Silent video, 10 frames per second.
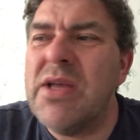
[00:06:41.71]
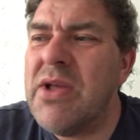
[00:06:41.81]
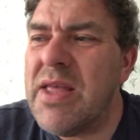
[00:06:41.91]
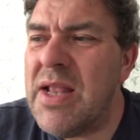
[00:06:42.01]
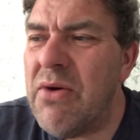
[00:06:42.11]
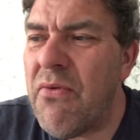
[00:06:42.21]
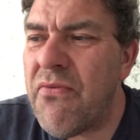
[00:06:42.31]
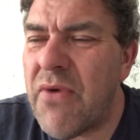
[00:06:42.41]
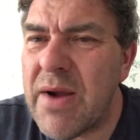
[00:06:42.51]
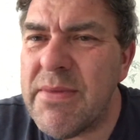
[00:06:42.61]
You get the little
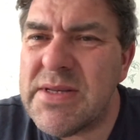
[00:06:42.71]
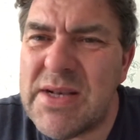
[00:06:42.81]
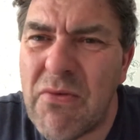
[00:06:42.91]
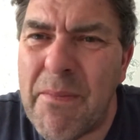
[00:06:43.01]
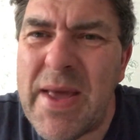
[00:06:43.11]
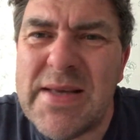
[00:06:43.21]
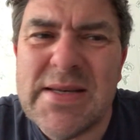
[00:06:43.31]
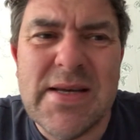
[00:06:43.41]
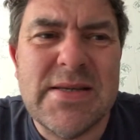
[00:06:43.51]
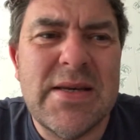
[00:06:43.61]
fragments, the little
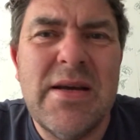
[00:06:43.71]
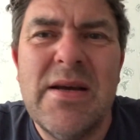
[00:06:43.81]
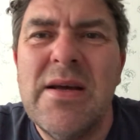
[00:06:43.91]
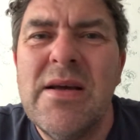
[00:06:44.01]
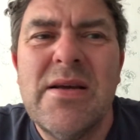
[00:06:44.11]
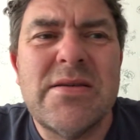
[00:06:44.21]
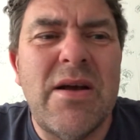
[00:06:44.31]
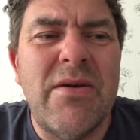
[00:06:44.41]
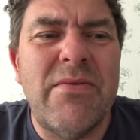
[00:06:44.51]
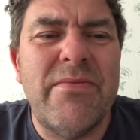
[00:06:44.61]
pieces.
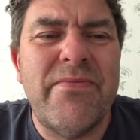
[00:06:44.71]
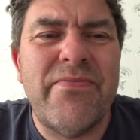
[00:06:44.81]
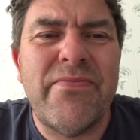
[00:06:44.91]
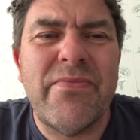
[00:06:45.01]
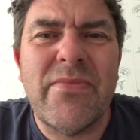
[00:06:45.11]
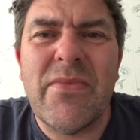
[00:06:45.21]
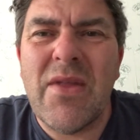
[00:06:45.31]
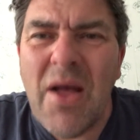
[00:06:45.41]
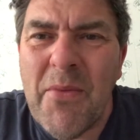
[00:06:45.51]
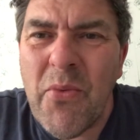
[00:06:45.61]
So
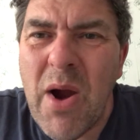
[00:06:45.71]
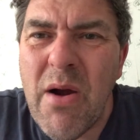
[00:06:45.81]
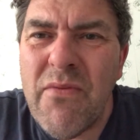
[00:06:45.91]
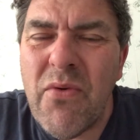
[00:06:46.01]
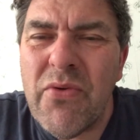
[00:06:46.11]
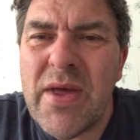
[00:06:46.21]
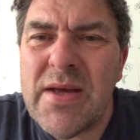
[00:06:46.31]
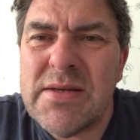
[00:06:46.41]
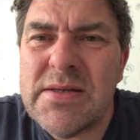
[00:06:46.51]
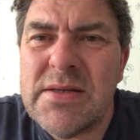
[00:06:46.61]
I'm aware of all
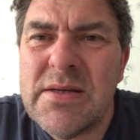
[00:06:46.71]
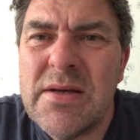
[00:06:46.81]
this.